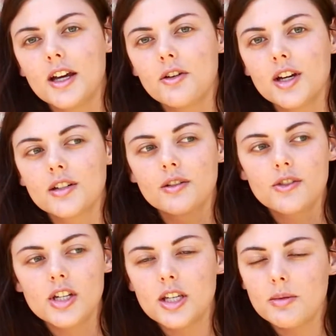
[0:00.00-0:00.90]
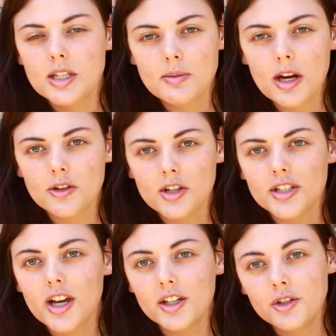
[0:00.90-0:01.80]
director of Cheeky Beaks Parrot
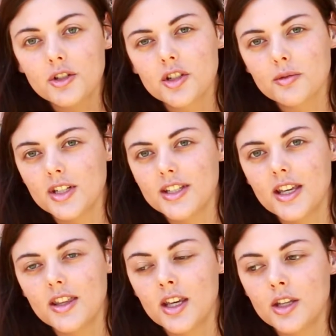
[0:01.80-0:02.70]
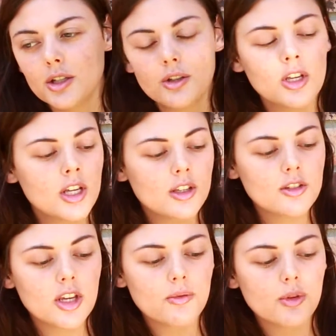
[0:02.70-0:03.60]
Rescue, I do just want to say thank you
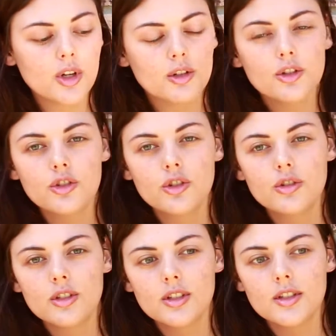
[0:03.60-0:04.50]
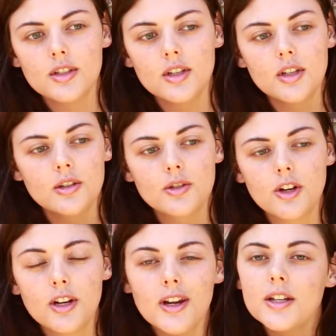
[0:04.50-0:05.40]
to everyone who chooses to
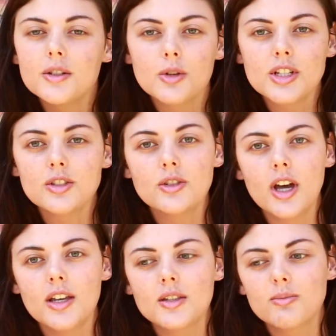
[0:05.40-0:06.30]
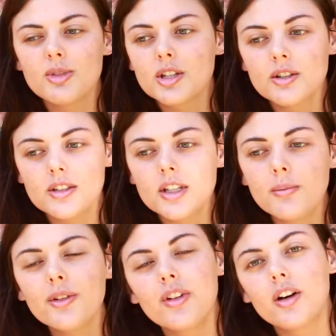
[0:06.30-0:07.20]
donate toys to us, because
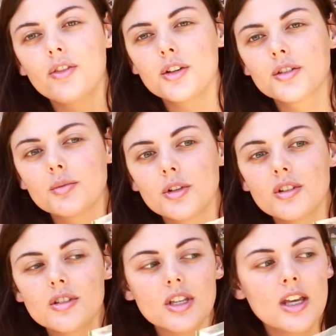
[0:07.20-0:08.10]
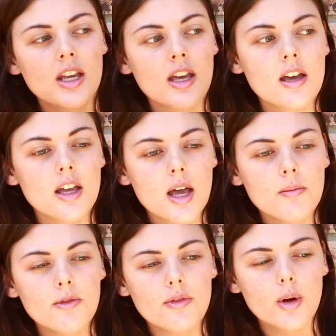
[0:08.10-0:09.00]
some of our foster birds
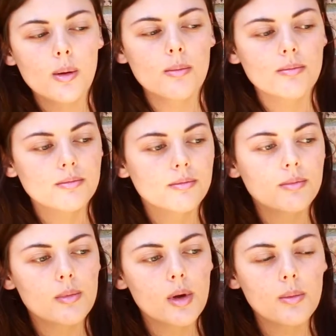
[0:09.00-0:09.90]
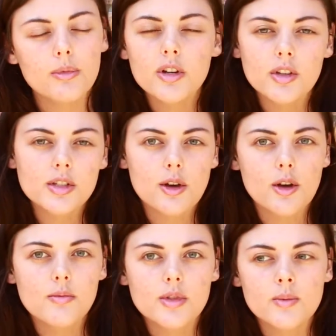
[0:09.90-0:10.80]
come from previous
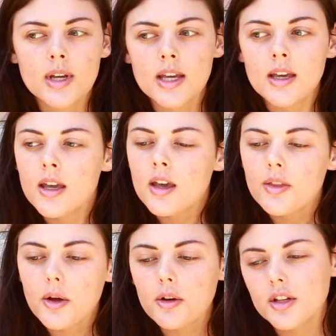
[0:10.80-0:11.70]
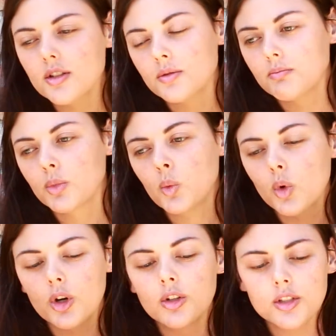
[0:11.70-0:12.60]
homes where the owners
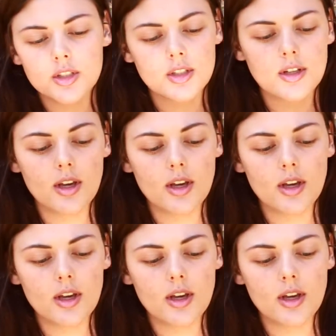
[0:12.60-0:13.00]
weren't